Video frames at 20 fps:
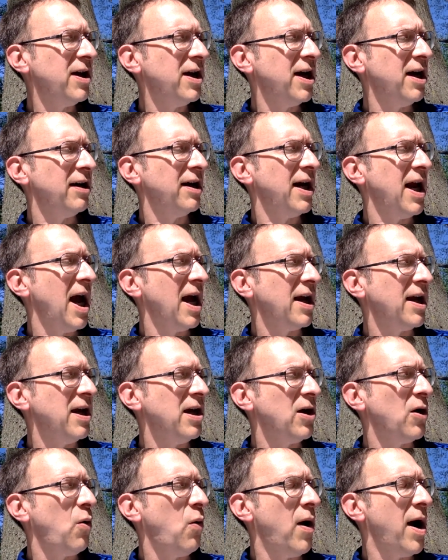Gariaki
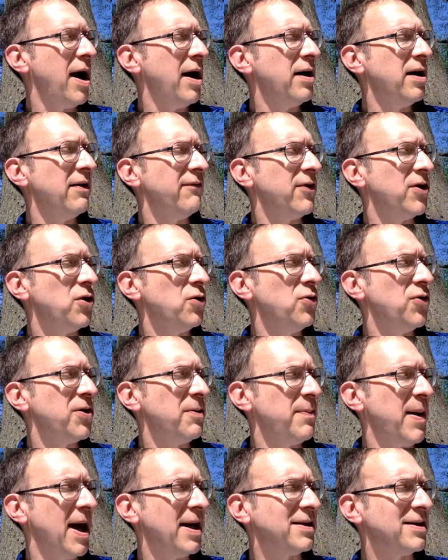inquired of a youth
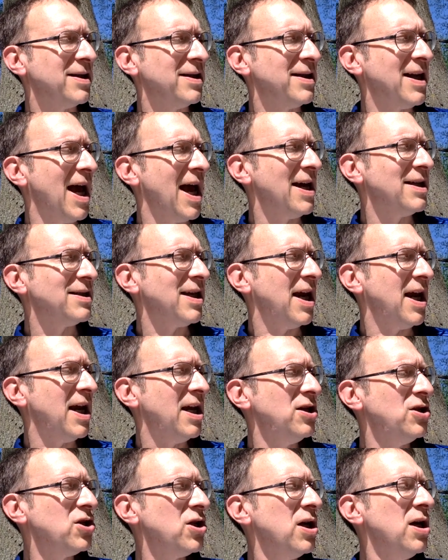about Tendai's
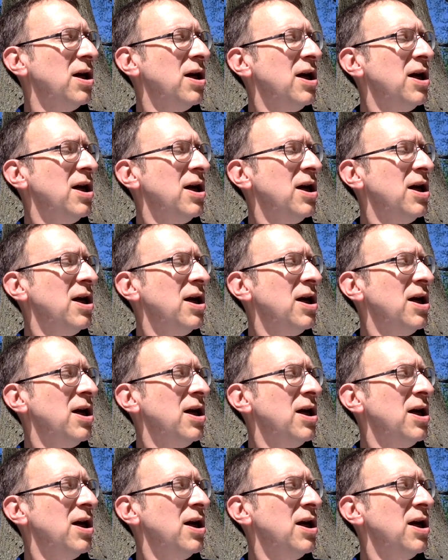age.